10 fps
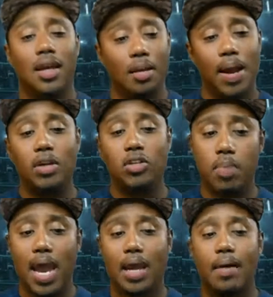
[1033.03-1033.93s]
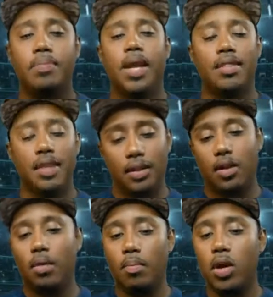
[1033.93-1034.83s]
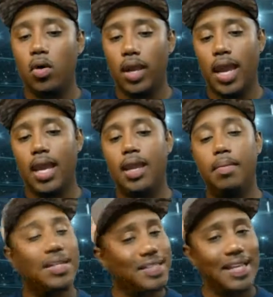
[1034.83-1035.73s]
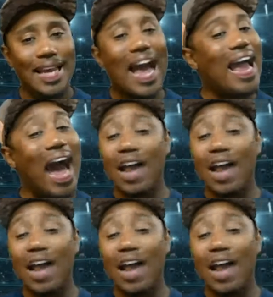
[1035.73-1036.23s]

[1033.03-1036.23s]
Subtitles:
He bounced back. I think they're going to be okay. Is he the guy?